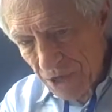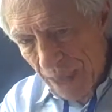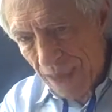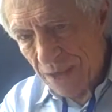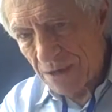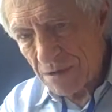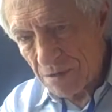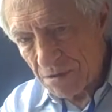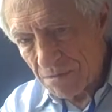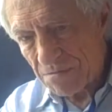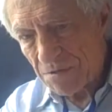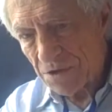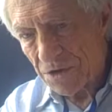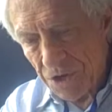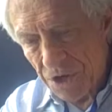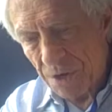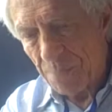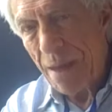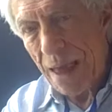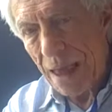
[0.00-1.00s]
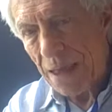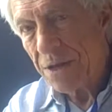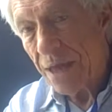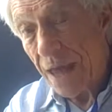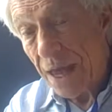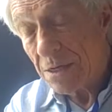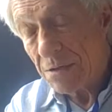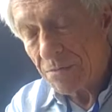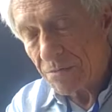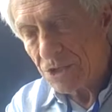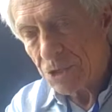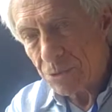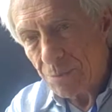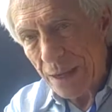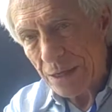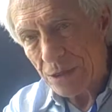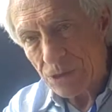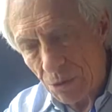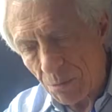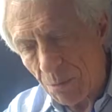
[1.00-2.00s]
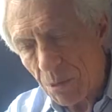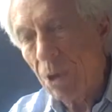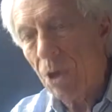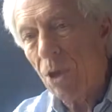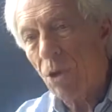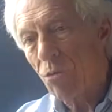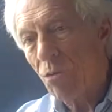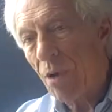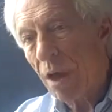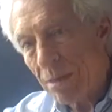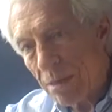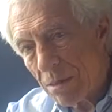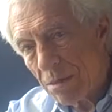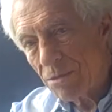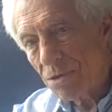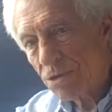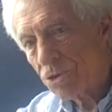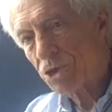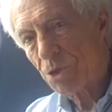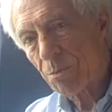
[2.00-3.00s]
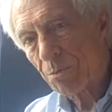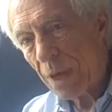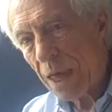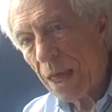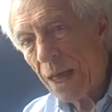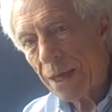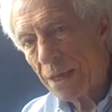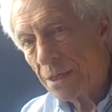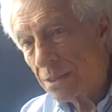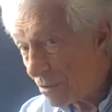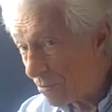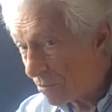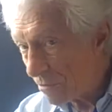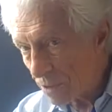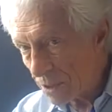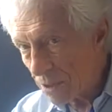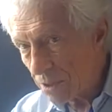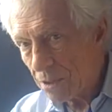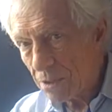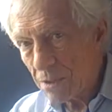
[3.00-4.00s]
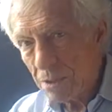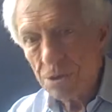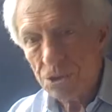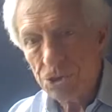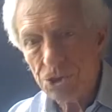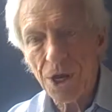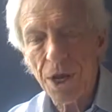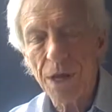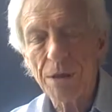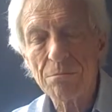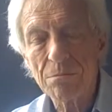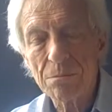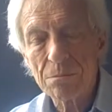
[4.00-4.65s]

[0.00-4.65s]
end of the demand end of the spectrum, rather than the supply end of the chain.